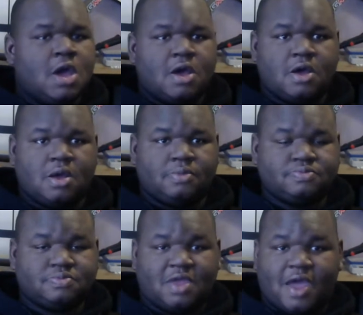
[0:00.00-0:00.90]

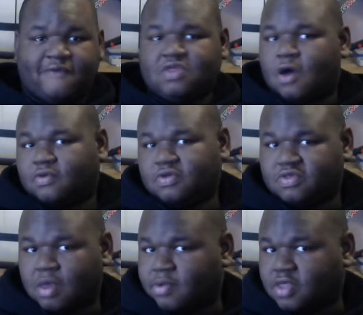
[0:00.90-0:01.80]
I talked to
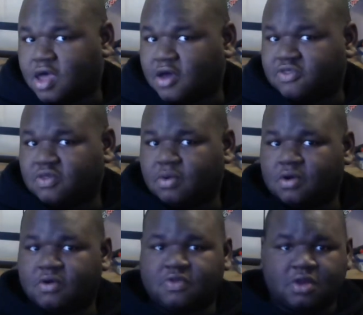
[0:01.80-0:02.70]
some of the customers,